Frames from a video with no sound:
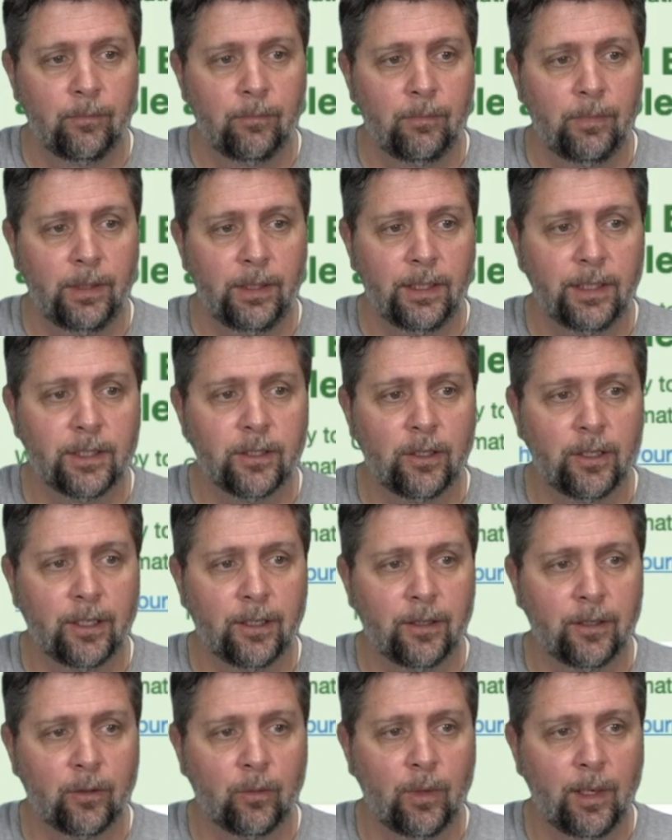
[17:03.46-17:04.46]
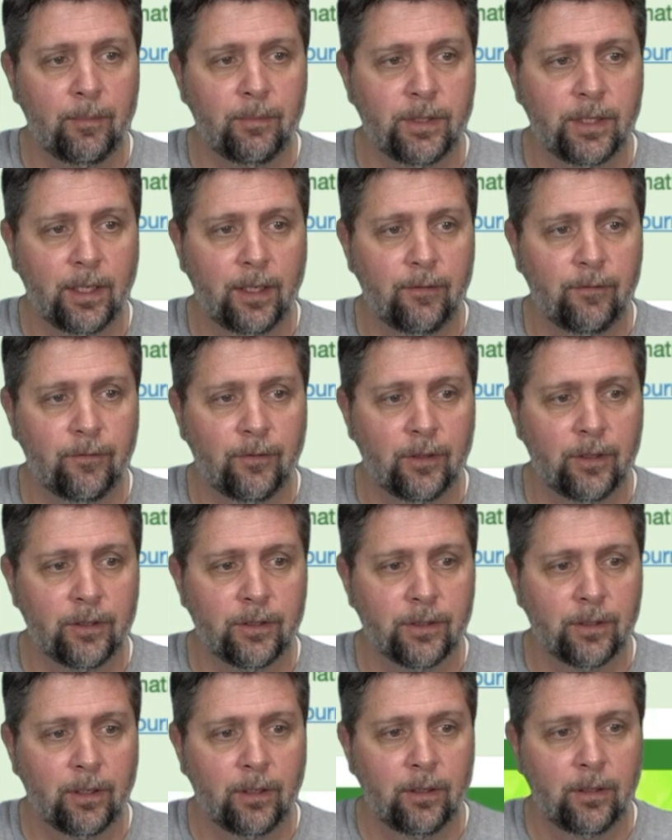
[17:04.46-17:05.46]
But let's look at their website
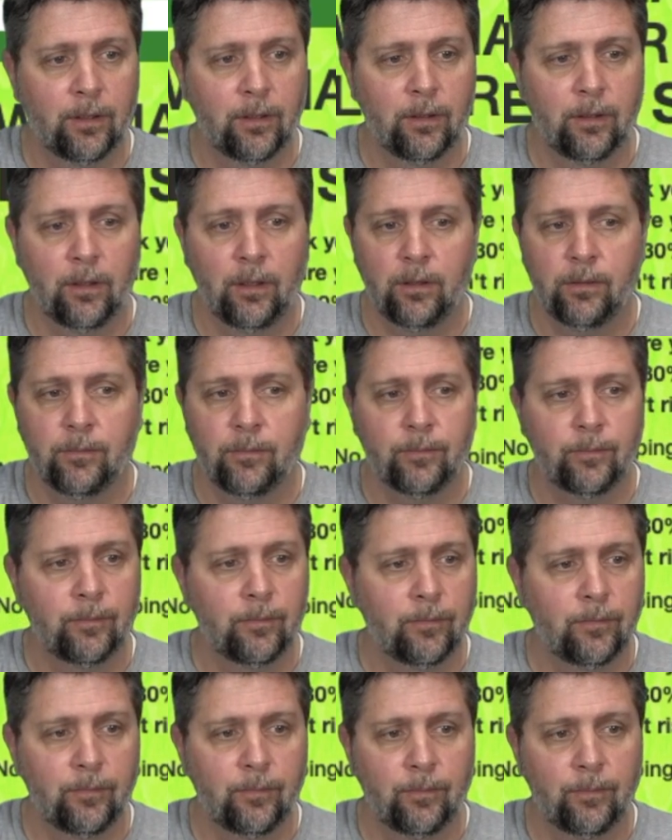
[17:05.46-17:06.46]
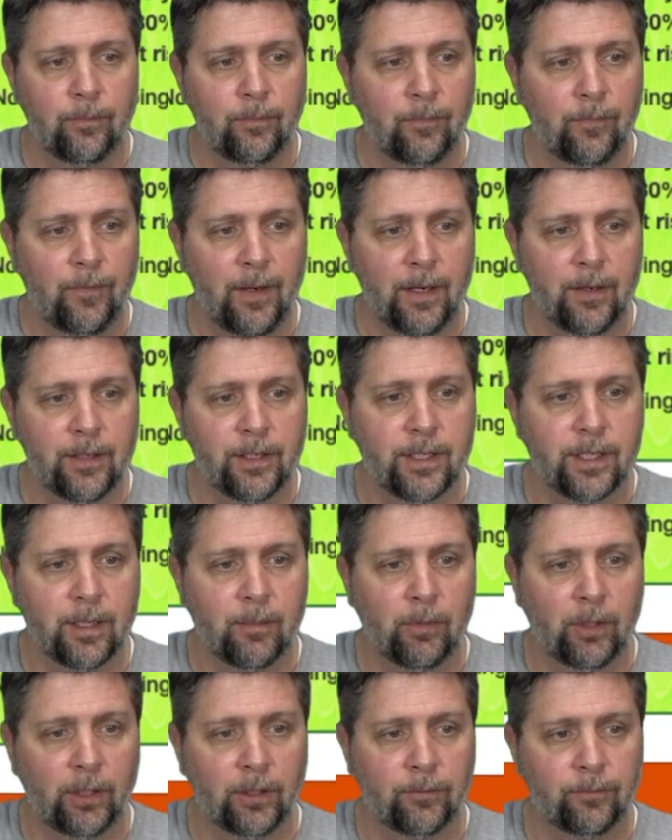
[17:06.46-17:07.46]
first. Very
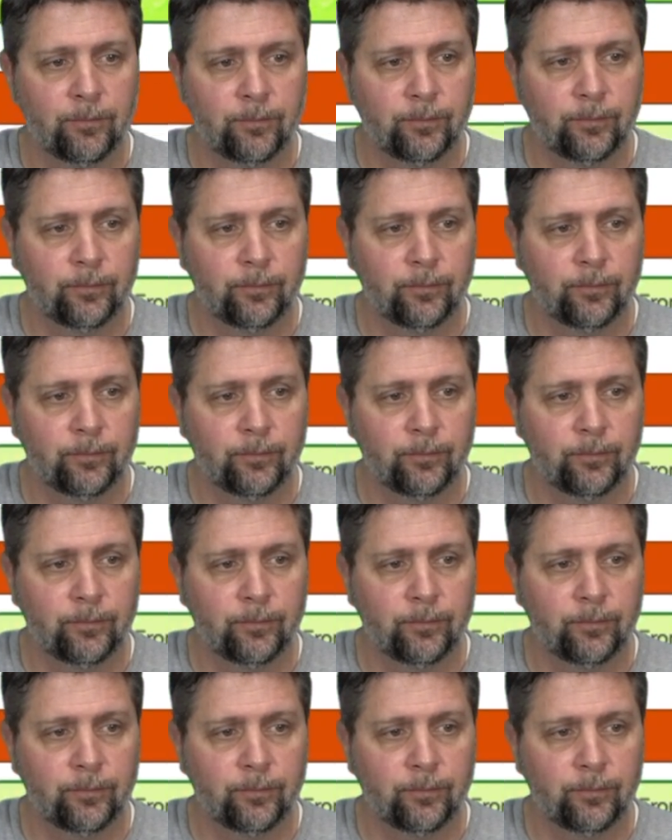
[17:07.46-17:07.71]
similar.